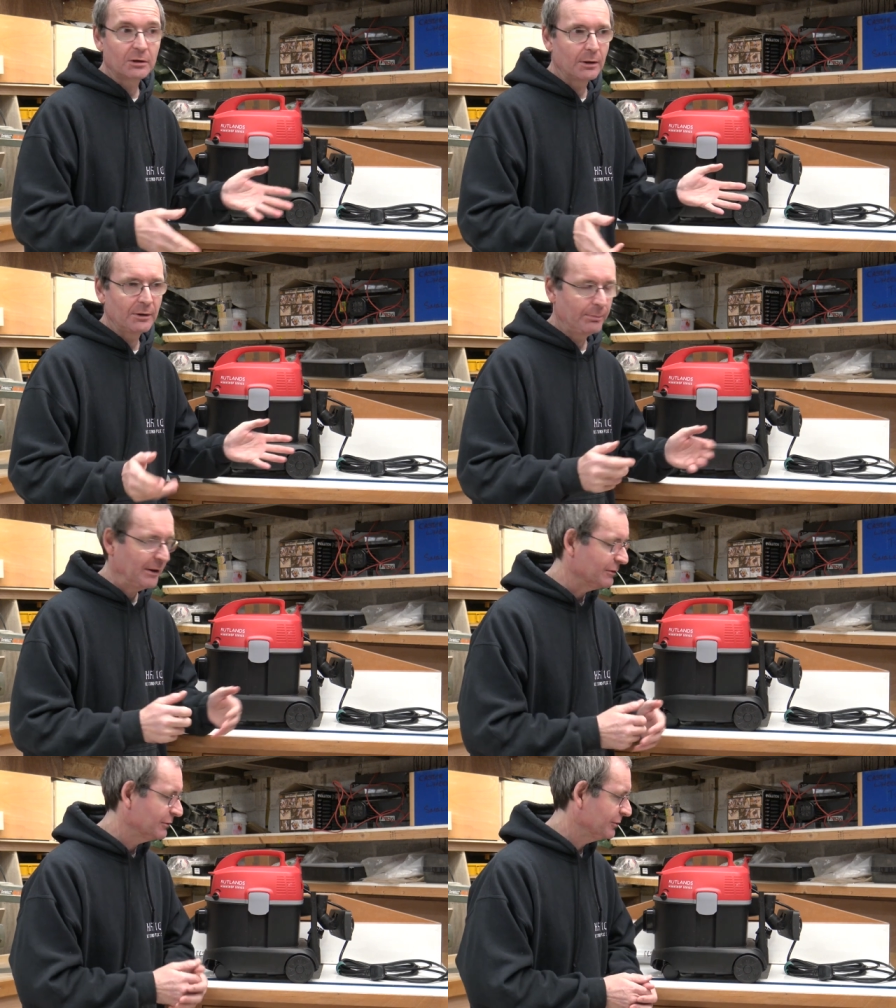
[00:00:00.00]
couple of
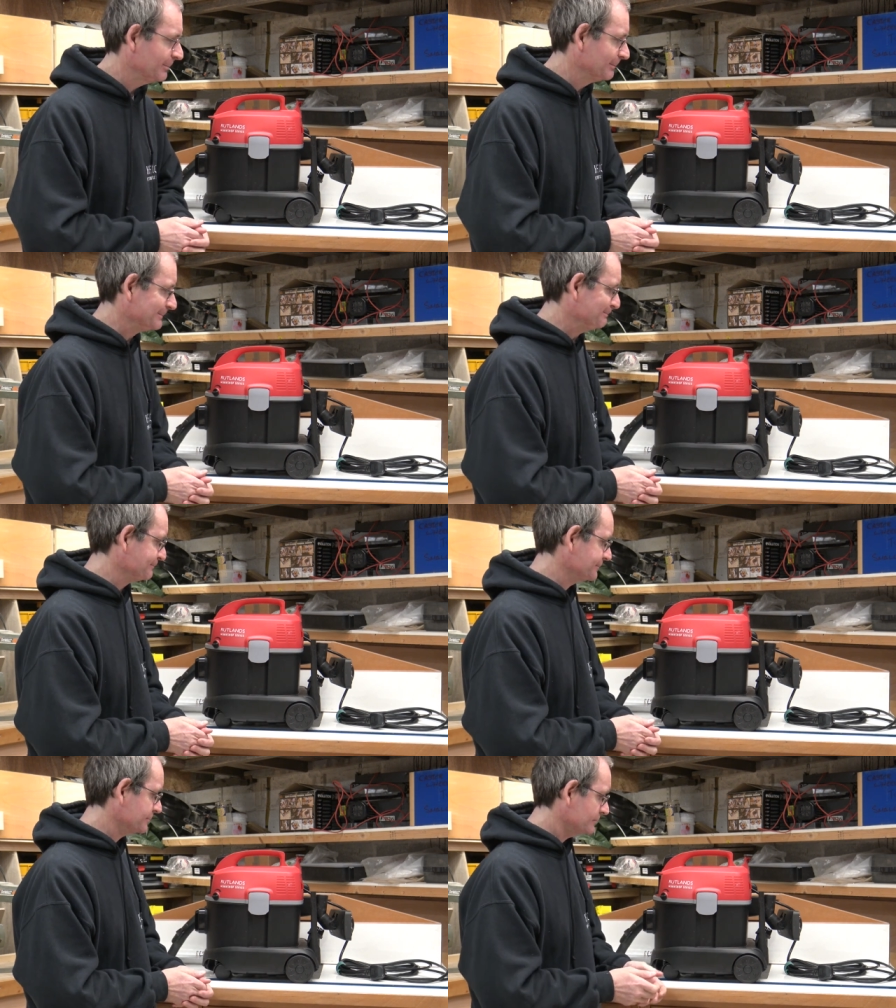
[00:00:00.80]
pence
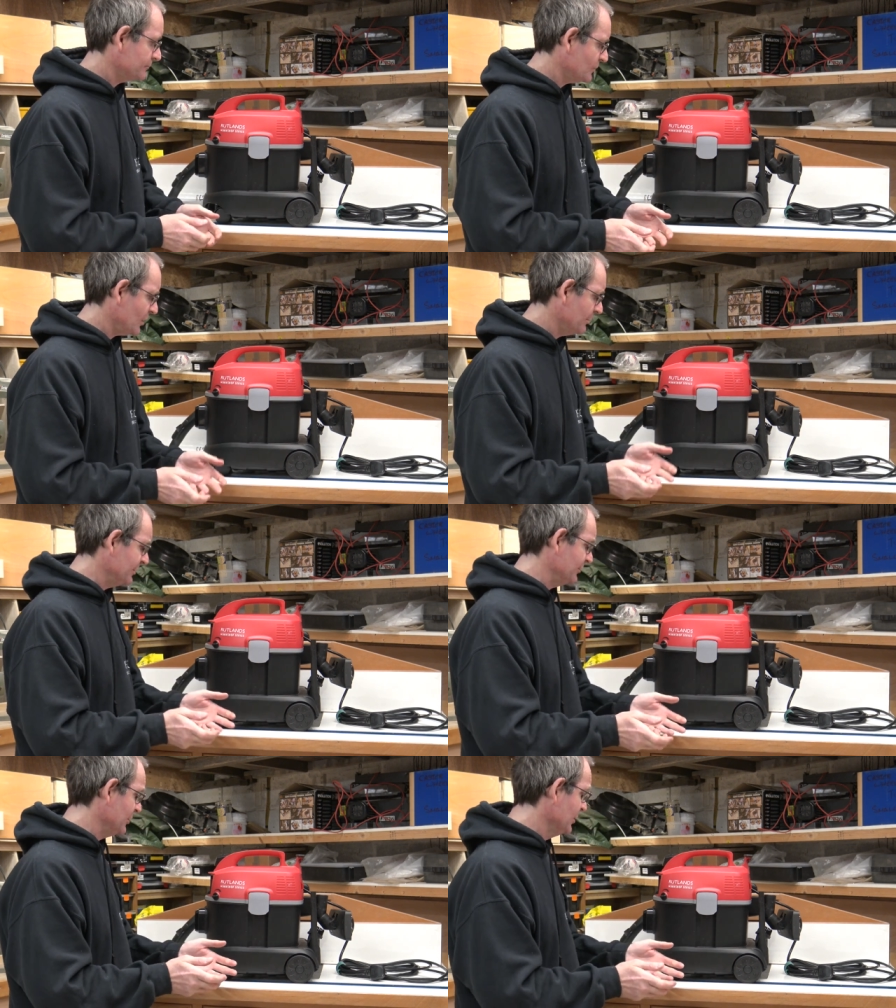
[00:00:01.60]

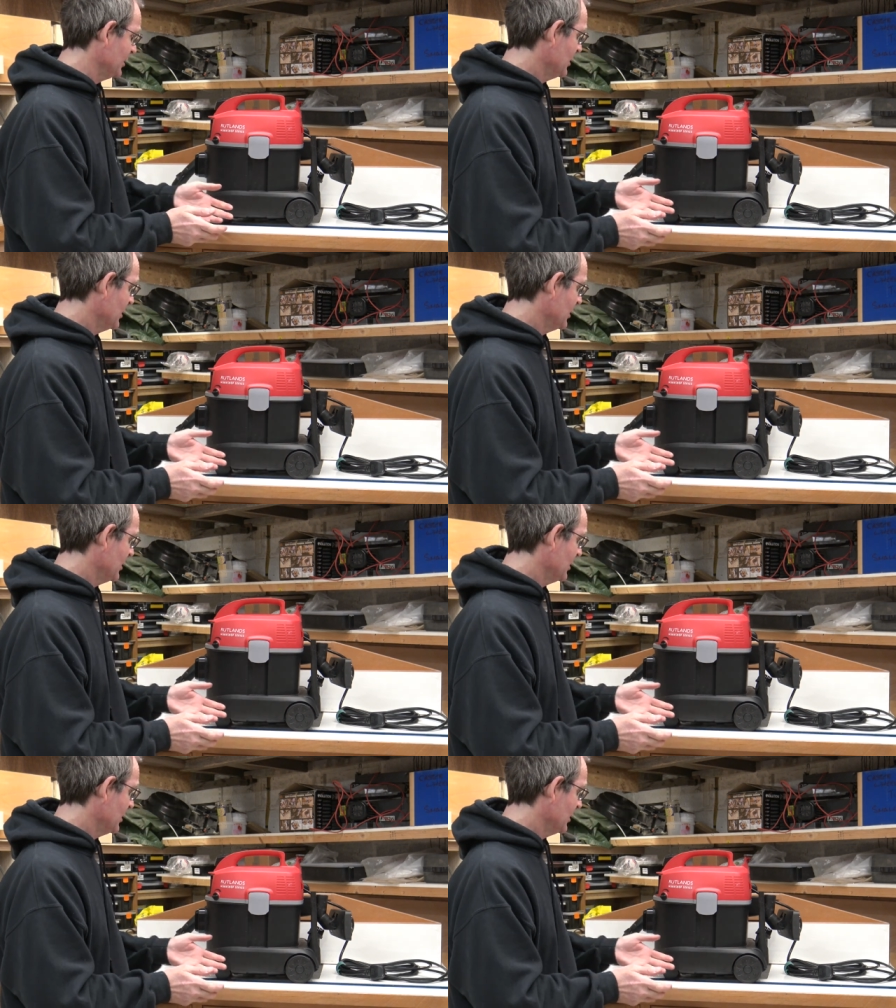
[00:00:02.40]
but uh,